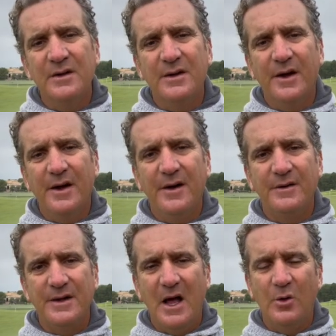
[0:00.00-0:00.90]

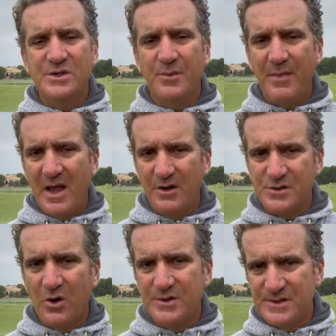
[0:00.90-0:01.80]
how to manage
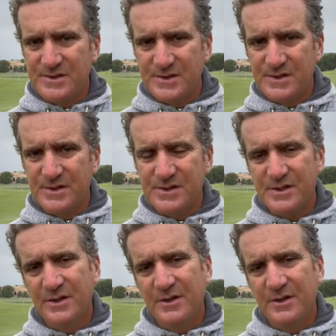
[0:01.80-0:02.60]
our distances